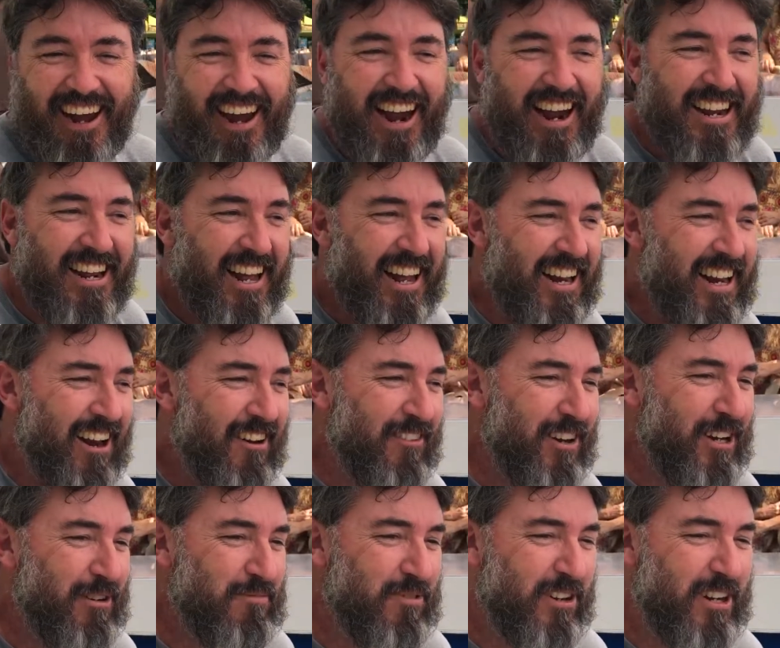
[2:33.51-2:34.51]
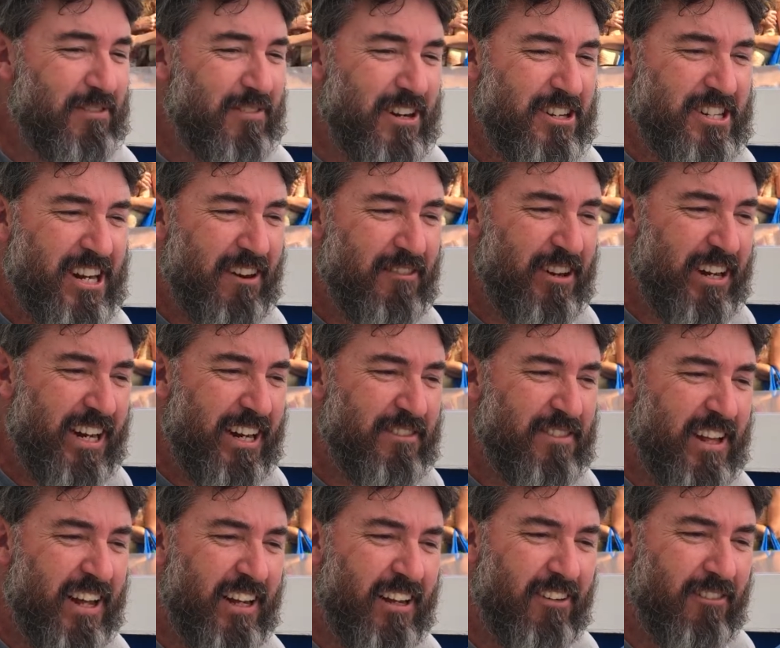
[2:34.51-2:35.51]
And then pretty much every
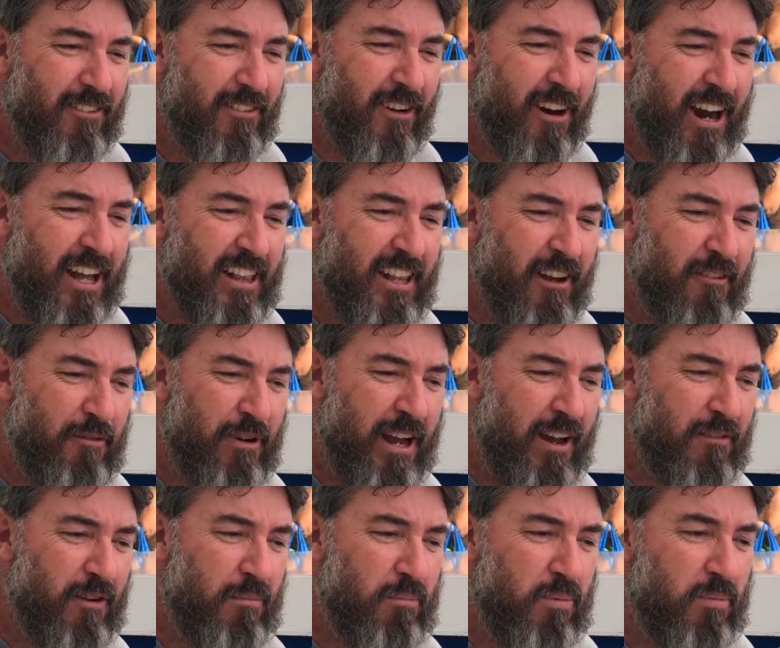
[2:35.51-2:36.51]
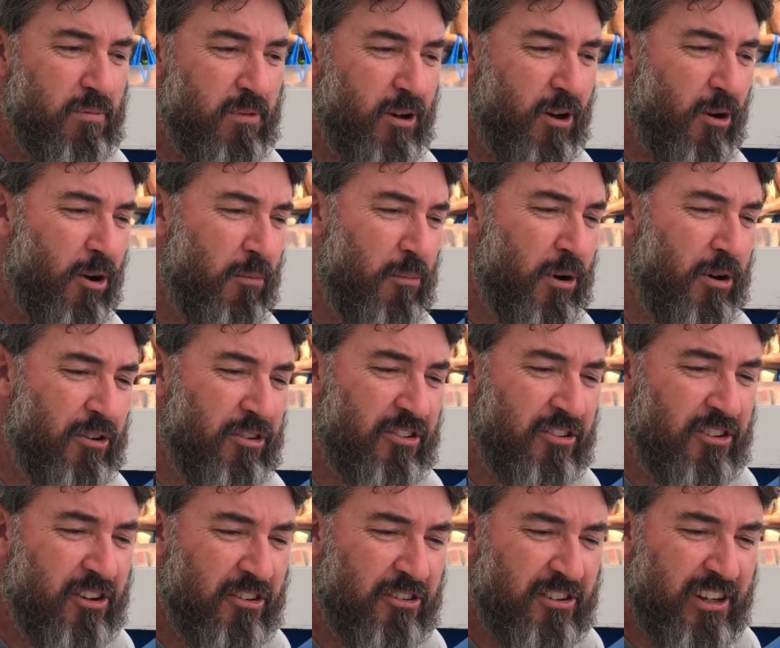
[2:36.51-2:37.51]
evening where I live, we have a homeowners
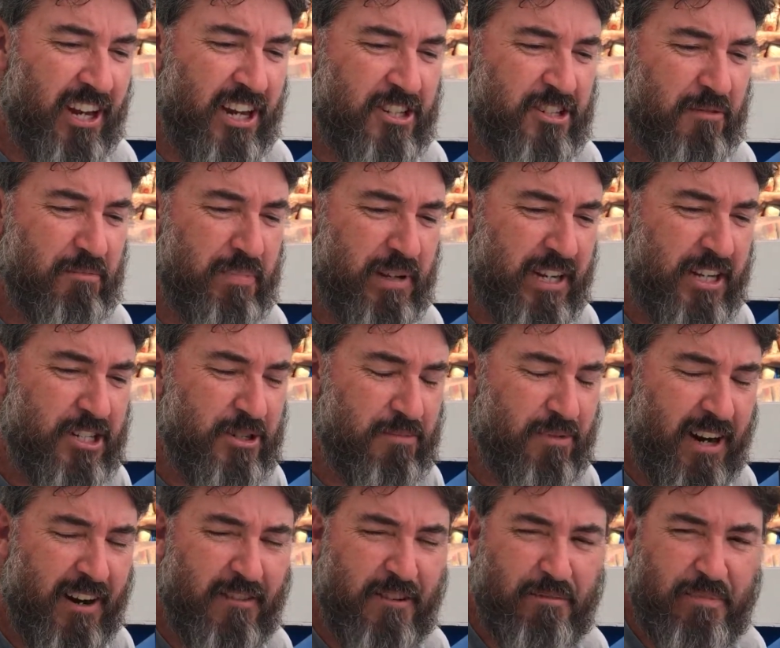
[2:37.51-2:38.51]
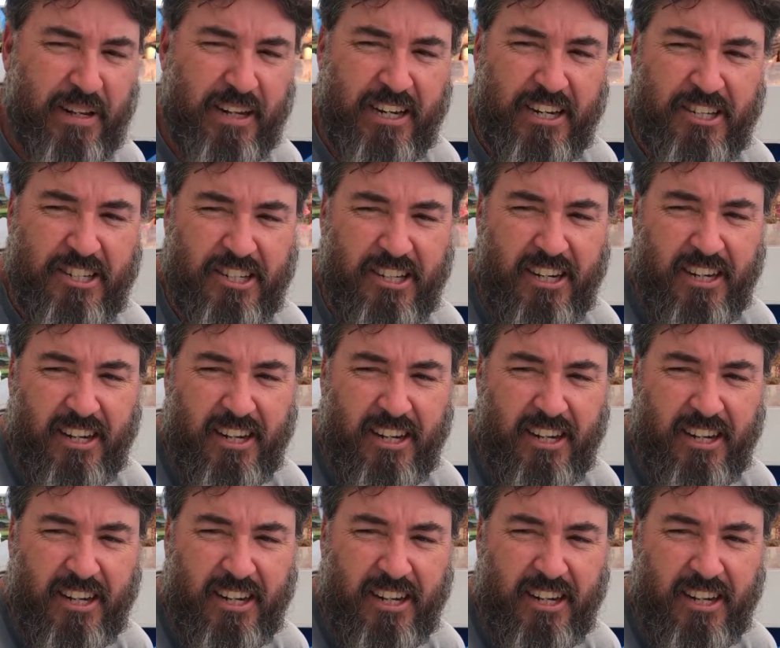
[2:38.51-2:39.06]
association beach, private beach.